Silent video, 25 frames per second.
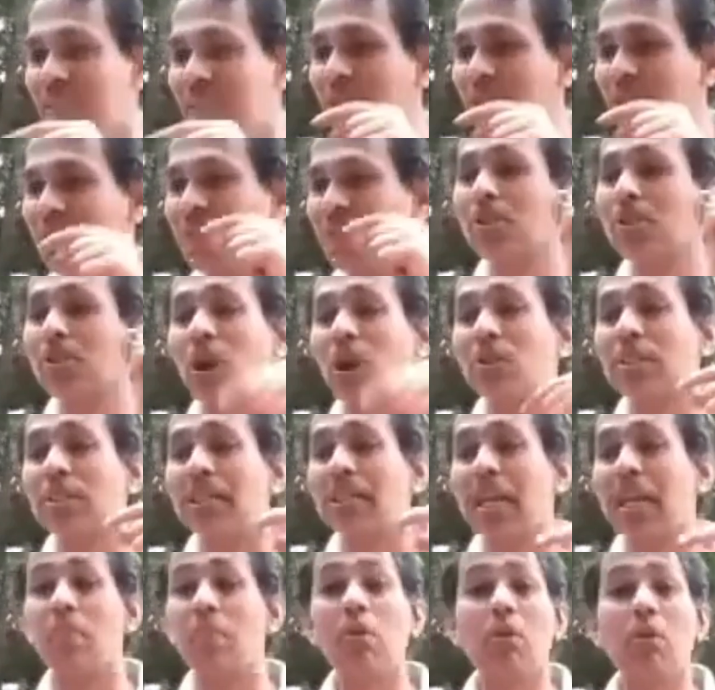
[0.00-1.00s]
Two
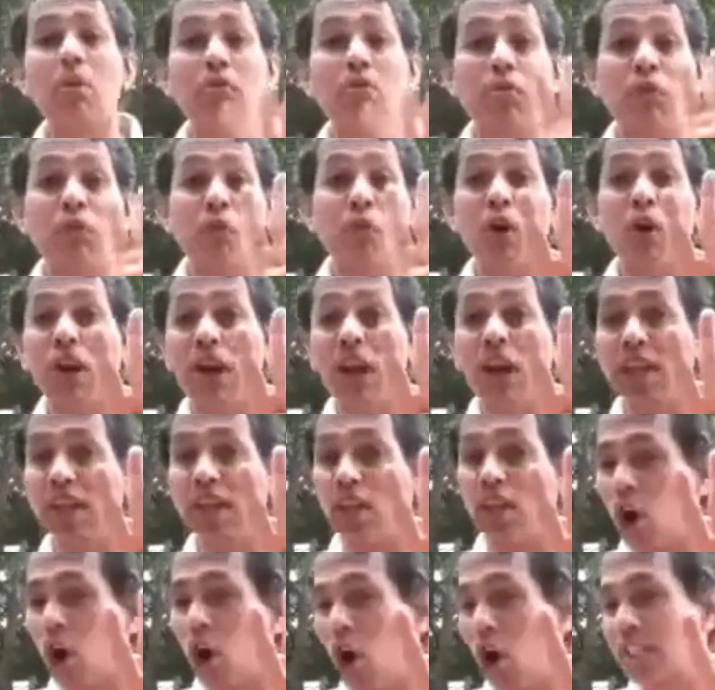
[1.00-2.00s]
thousand camel, four
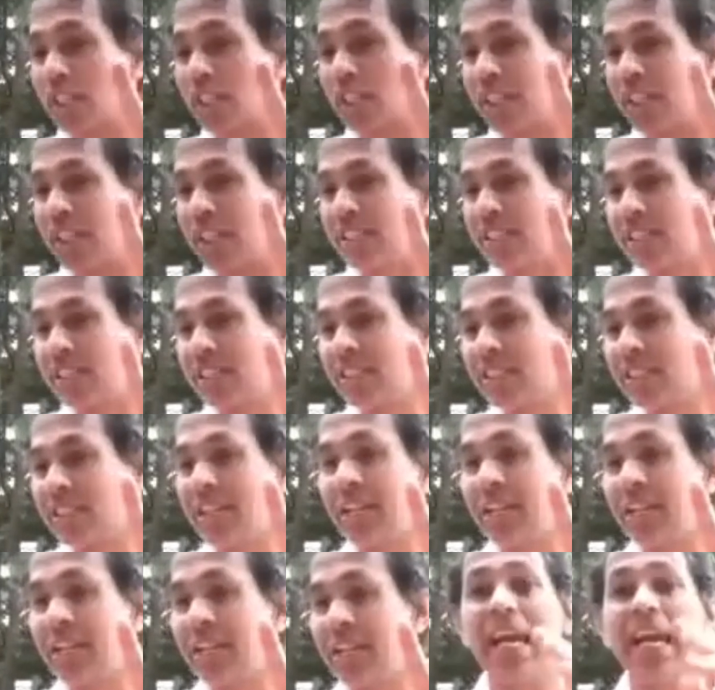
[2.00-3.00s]
hundred horses,
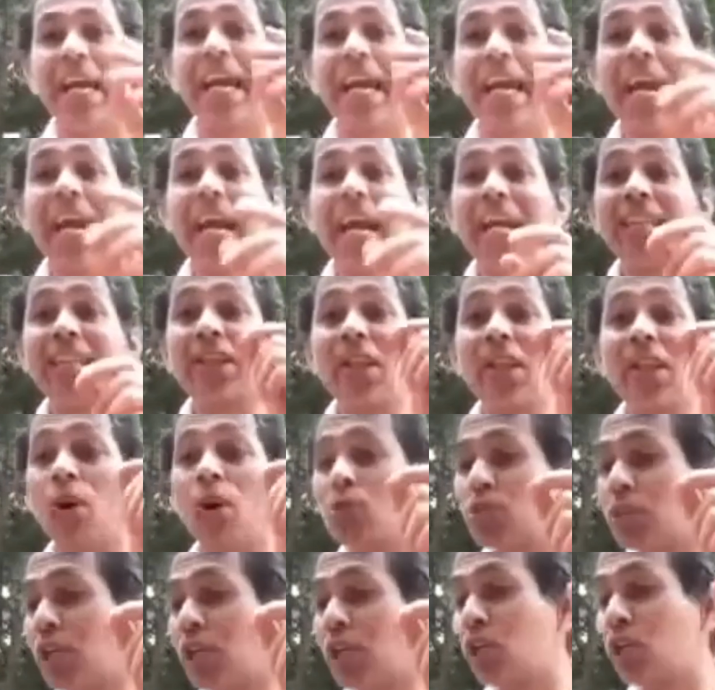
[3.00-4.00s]
eight
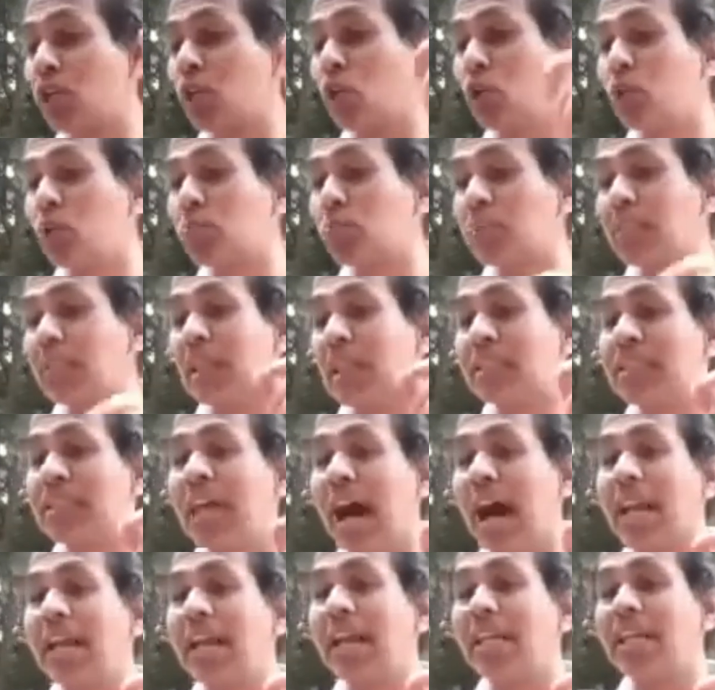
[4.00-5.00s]
thousand troops. That is
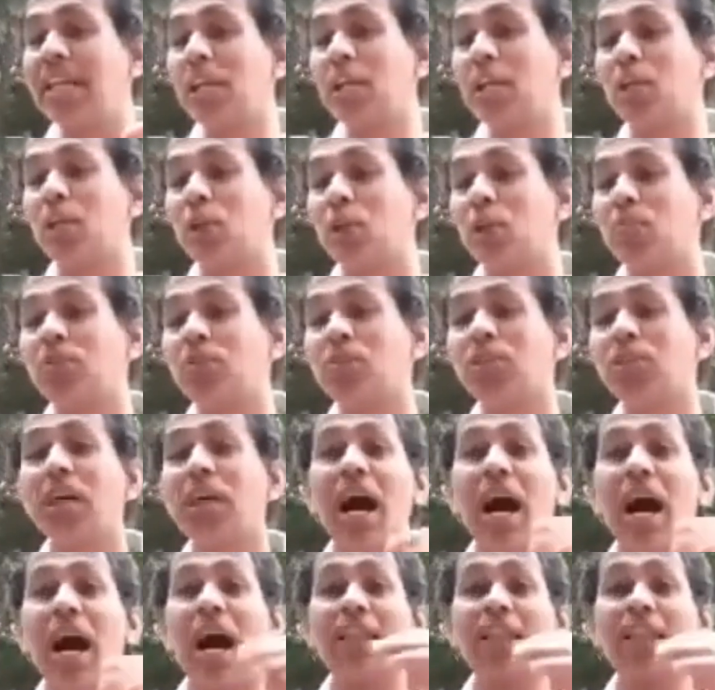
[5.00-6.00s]
gallantry ah. troops,
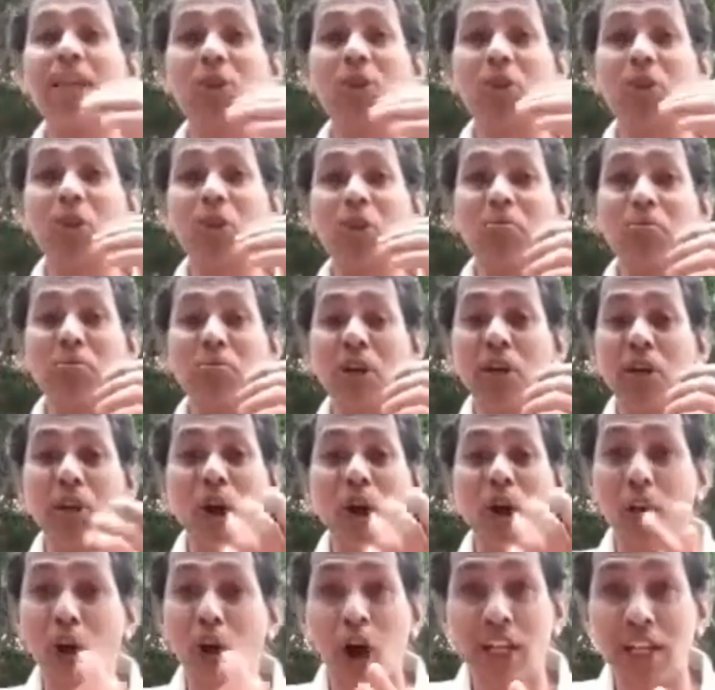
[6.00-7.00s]
and the troops were
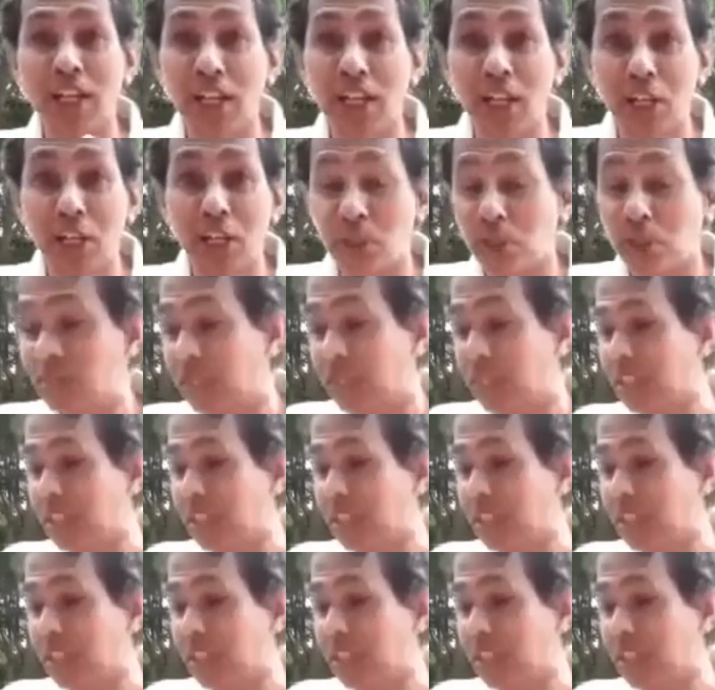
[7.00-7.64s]
not ordinary troops.